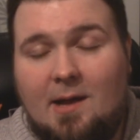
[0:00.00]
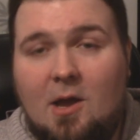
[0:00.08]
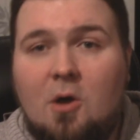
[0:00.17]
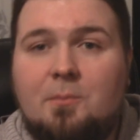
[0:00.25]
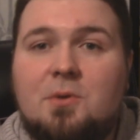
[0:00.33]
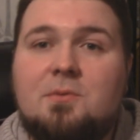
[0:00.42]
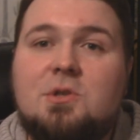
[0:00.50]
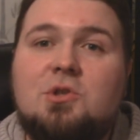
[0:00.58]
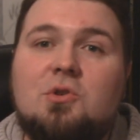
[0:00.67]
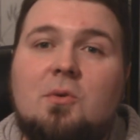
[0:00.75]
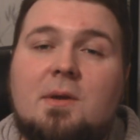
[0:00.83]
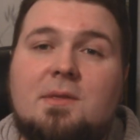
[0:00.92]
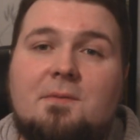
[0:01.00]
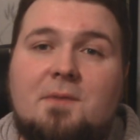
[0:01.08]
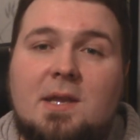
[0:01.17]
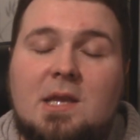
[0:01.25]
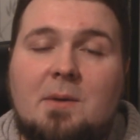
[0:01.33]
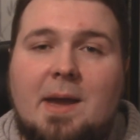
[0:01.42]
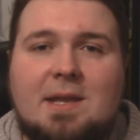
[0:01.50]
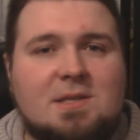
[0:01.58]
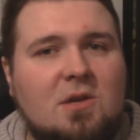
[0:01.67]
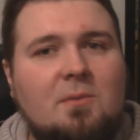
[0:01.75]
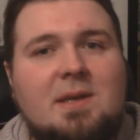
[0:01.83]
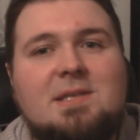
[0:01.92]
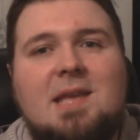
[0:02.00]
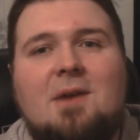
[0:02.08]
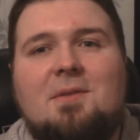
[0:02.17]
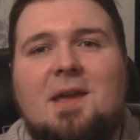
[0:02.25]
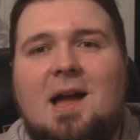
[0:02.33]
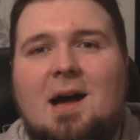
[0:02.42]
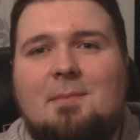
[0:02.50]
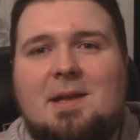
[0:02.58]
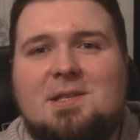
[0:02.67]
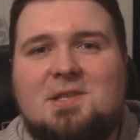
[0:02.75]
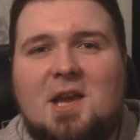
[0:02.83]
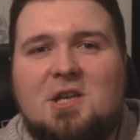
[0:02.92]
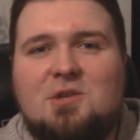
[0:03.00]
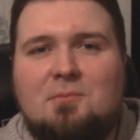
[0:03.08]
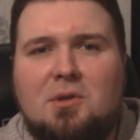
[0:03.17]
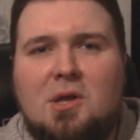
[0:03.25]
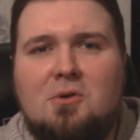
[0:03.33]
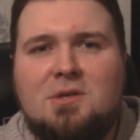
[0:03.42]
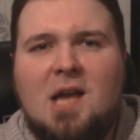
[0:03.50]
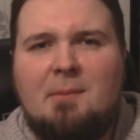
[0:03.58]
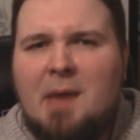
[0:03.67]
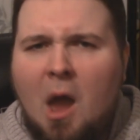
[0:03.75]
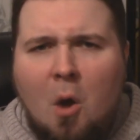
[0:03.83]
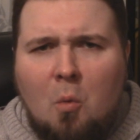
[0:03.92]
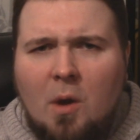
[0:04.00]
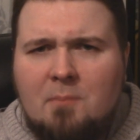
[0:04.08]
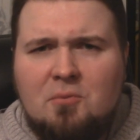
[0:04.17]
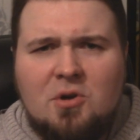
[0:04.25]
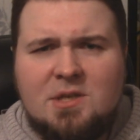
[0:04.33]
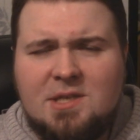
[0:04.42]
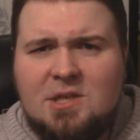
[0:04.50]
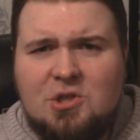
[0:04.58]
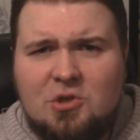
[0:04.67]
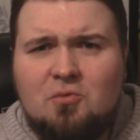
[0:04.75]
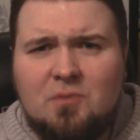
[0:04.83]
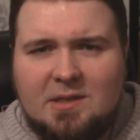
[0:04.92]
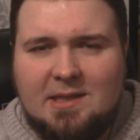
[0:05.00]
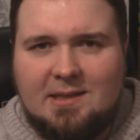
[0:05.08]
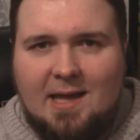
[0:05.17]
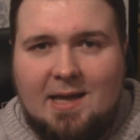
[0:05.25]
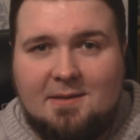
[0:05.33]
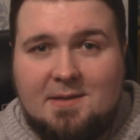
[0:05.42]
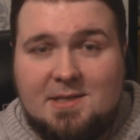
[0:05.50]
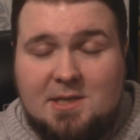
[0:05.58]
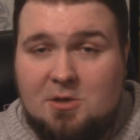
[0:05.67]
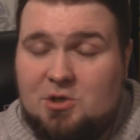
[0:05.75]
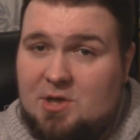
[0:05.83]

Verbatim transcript: I hope you enjoyed the video, and as always, down in the comments section below, tell me, what books did you really like this year?